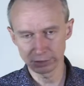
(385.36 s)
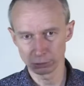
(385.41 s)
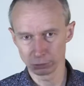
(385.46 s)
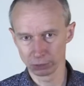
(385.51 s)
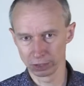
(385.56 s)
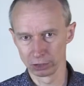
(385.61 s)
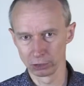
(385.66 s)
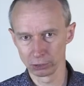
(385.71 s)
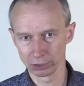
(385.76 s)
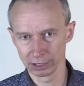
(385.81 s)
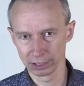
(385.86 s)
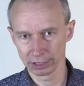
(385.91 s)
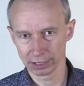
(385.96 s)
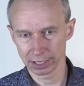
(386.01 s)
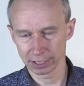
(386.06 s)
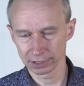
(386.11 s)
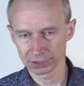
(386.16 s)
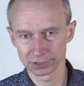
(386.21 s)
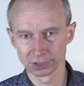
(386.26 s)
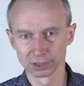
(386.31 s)
that we're looking
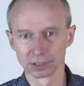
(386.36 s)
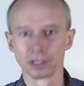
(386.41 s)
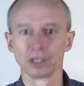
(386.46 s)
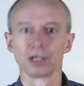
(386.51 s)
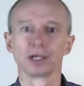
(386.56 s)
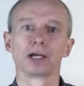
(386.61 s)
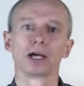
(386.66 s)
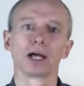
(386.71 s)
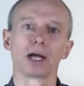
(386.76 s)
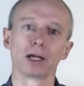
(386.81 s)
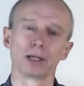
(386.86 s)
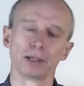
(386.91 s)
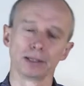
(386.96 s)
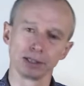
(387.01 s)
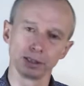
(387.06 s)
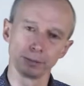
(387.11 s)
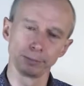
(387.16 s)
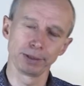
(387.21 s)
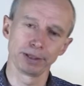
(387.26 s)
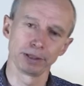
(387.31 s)
at a
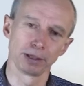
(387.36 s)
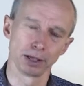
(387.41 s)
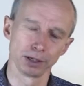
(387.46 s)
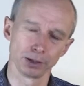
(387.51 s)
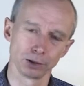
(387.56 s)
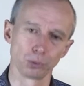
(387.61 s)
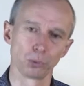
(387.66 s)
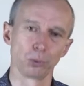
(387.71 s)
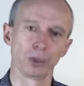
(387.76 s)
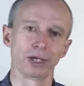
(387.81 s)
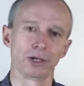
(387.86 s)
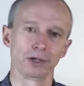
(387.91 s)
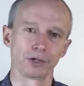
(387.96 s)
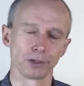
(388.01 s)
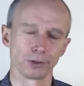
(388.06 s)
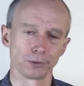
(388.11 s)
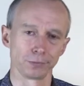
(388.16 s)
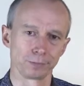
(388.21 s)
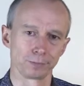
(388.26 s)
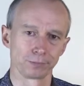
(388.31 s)
little bit like a
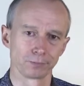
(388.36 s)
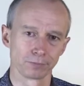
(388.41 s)
window.